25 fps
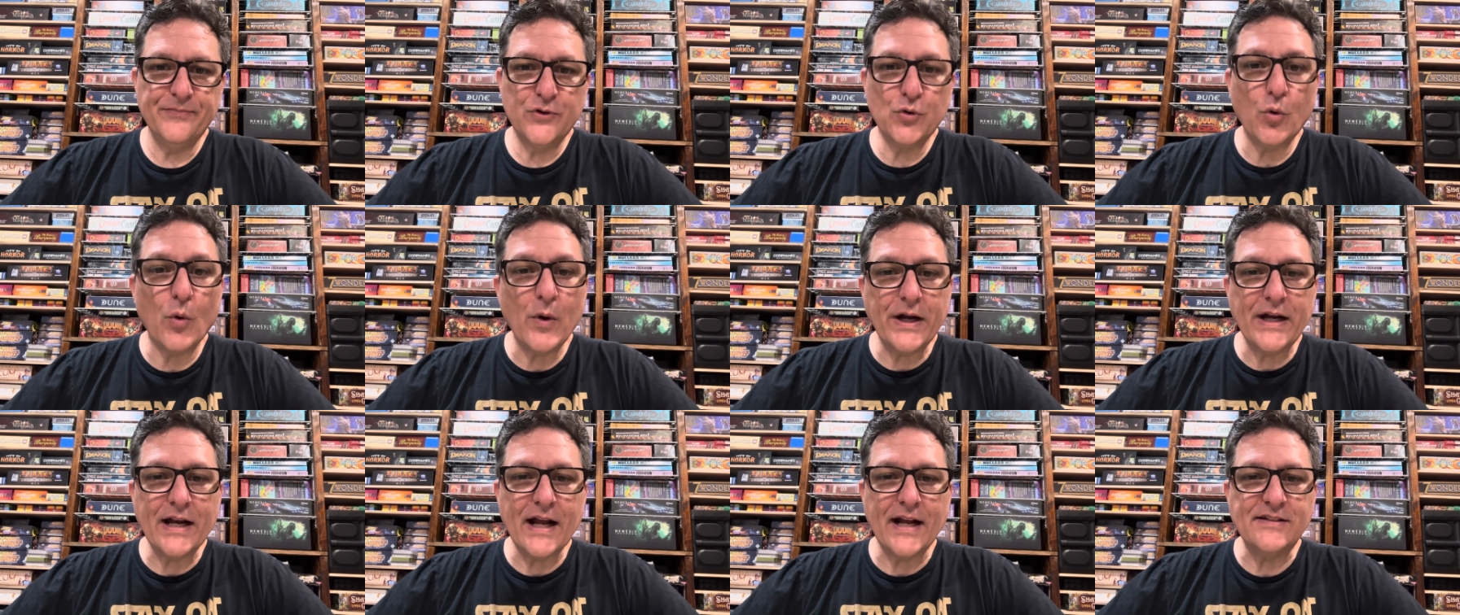
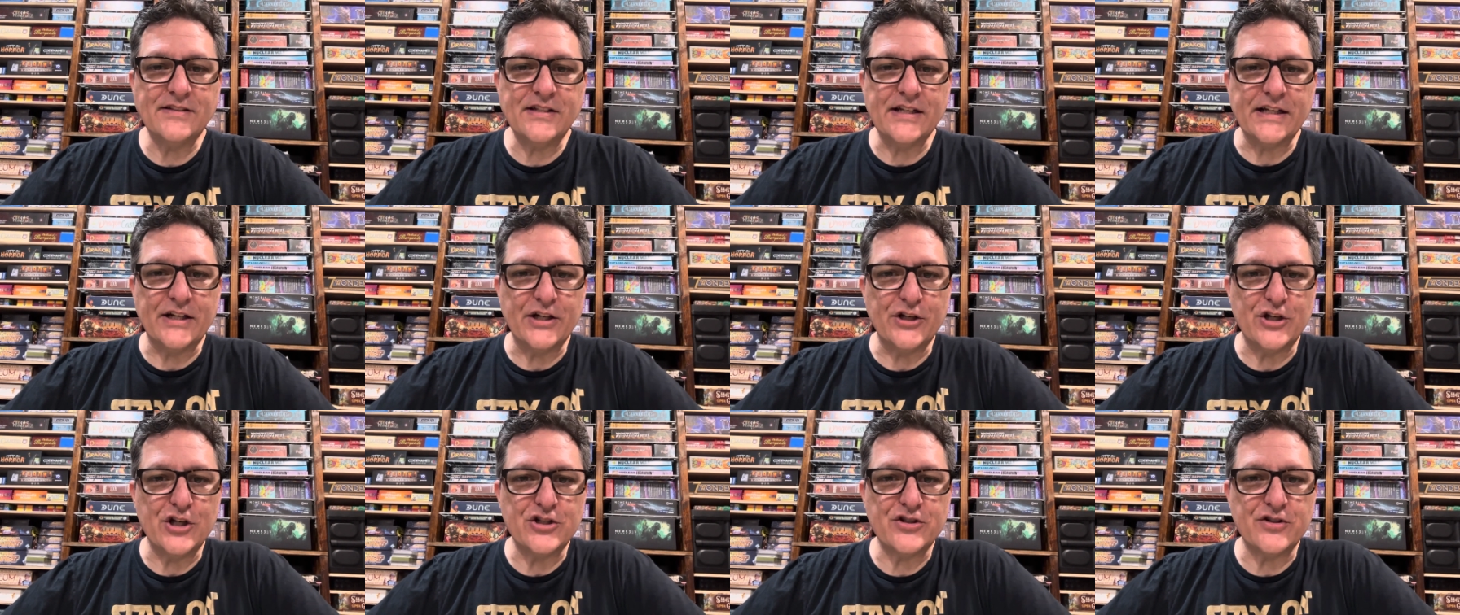
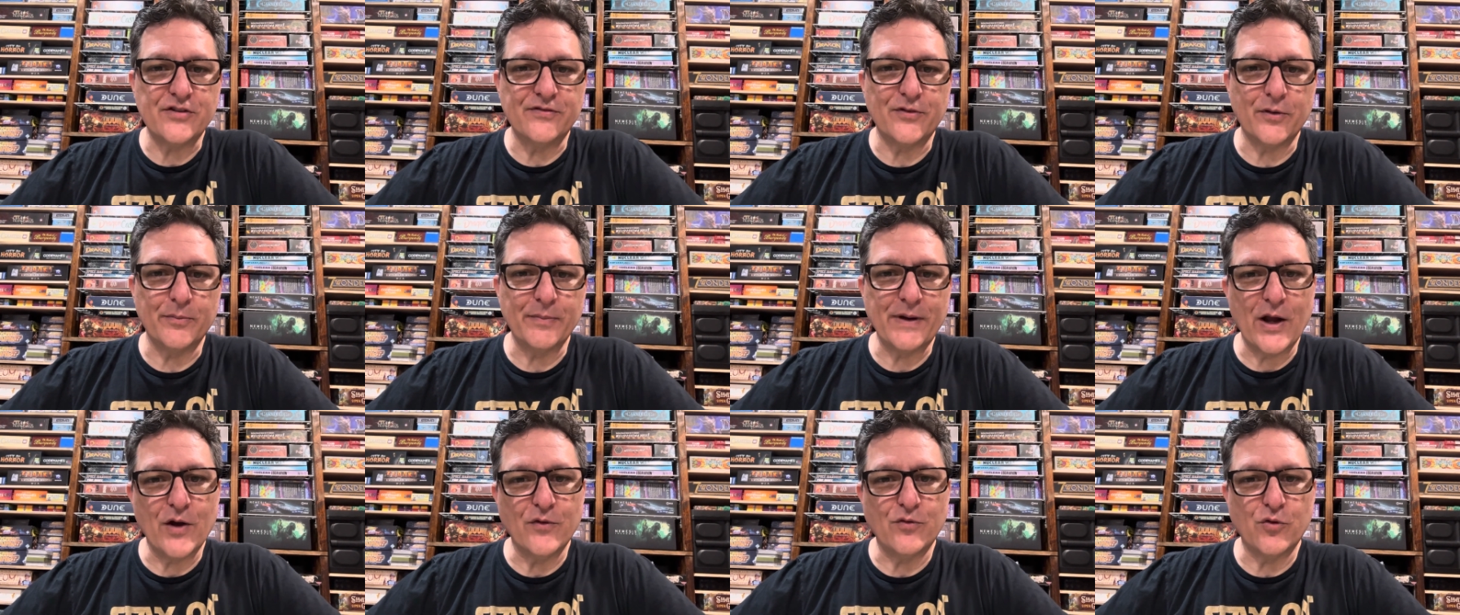2019 edition
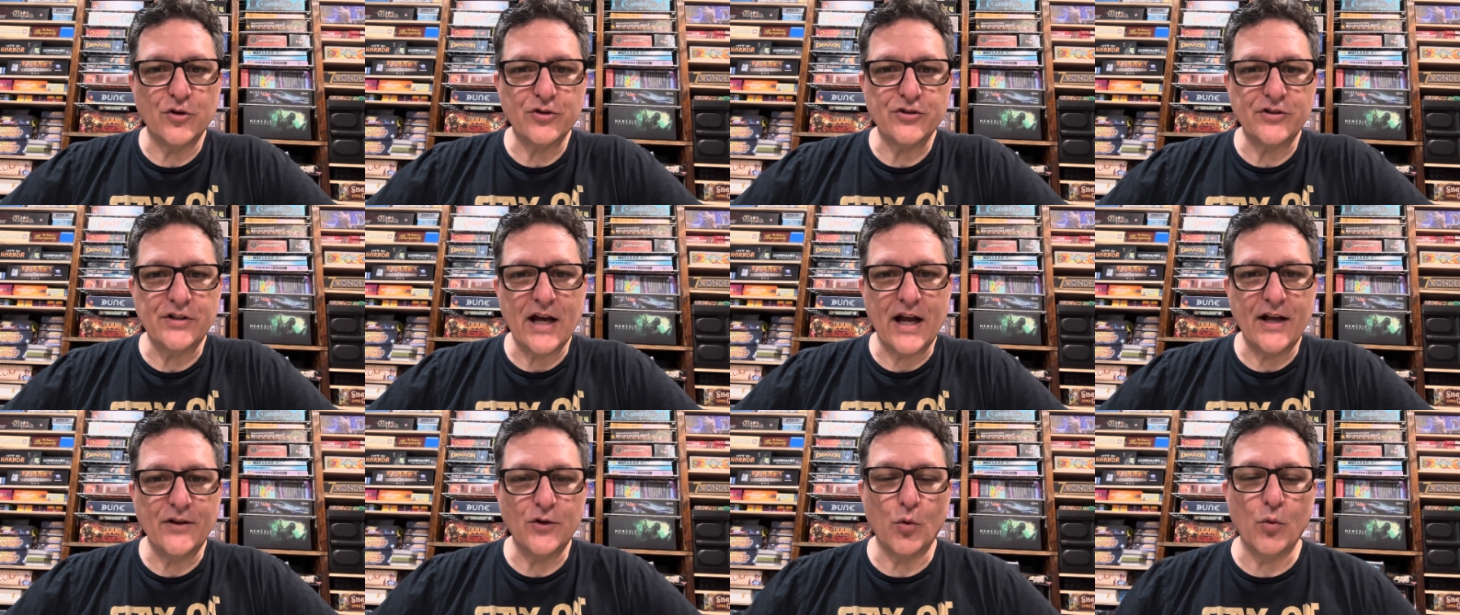from Gale Force
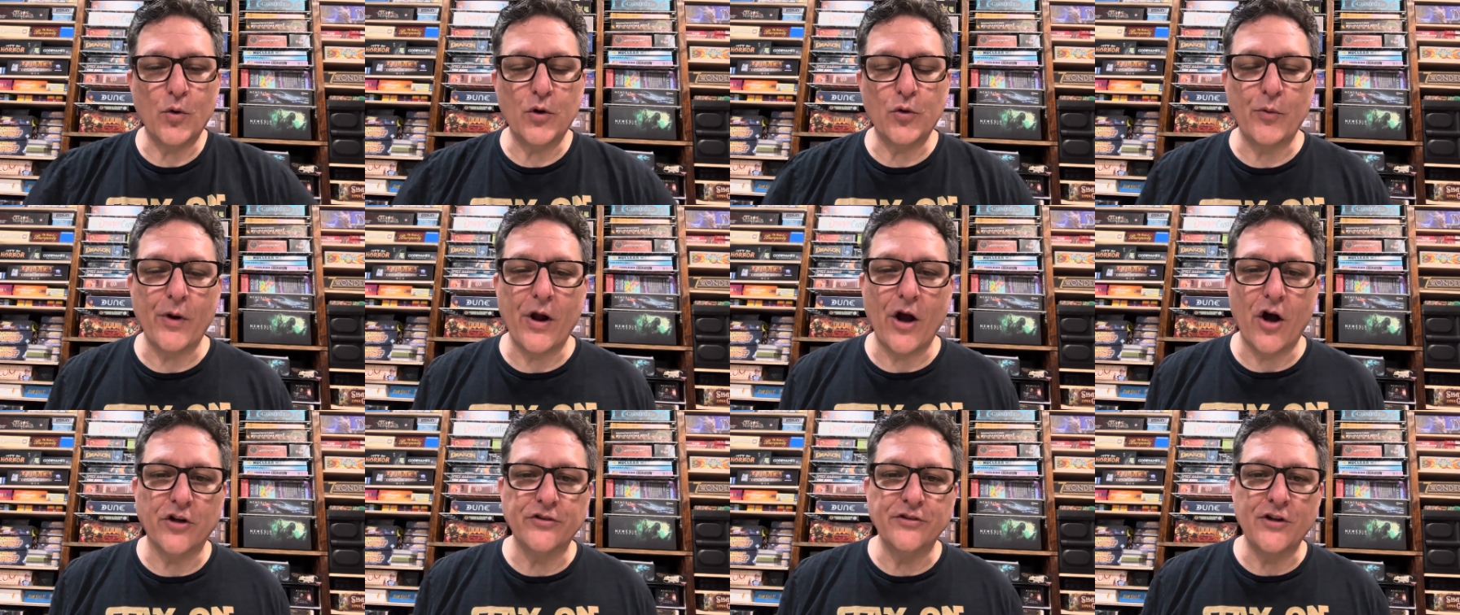9, the one
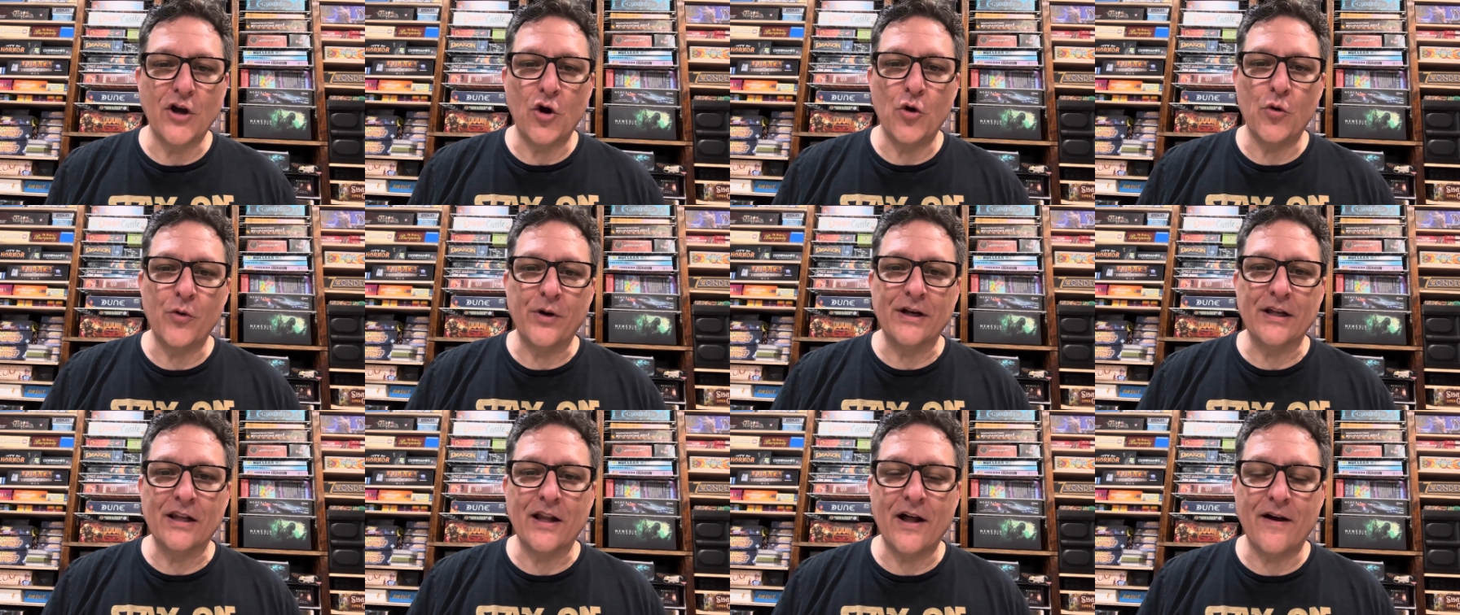we all know
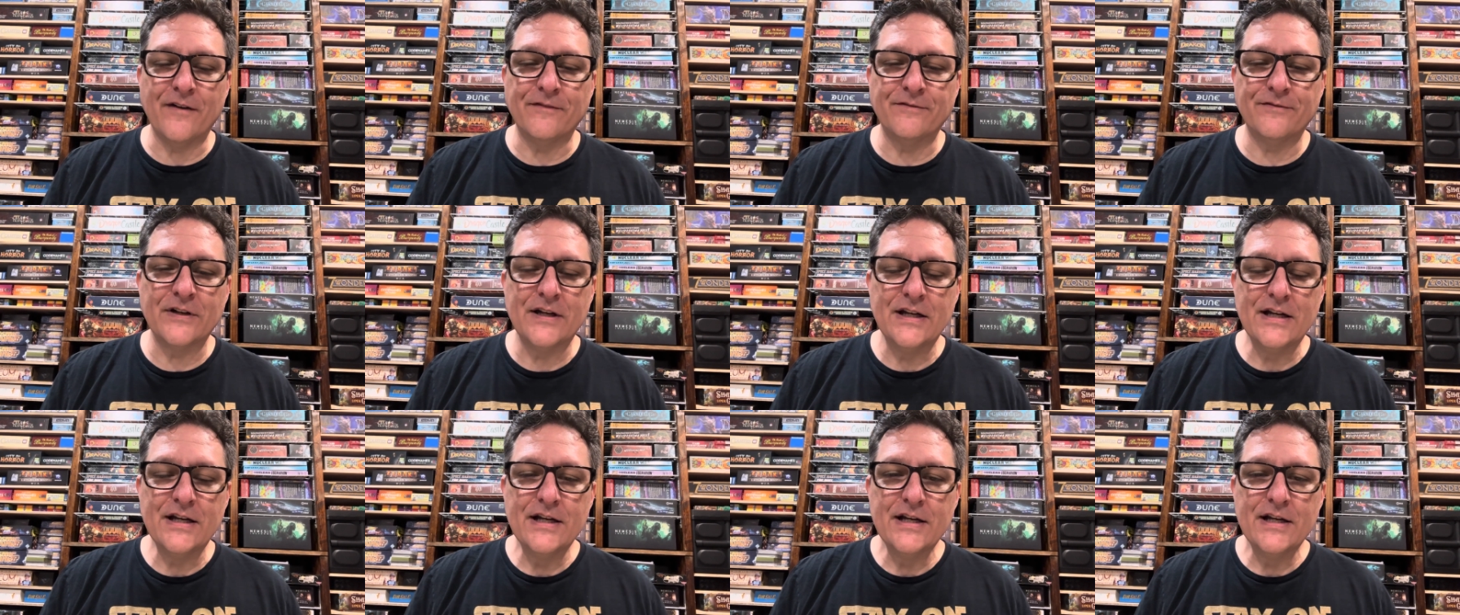and love.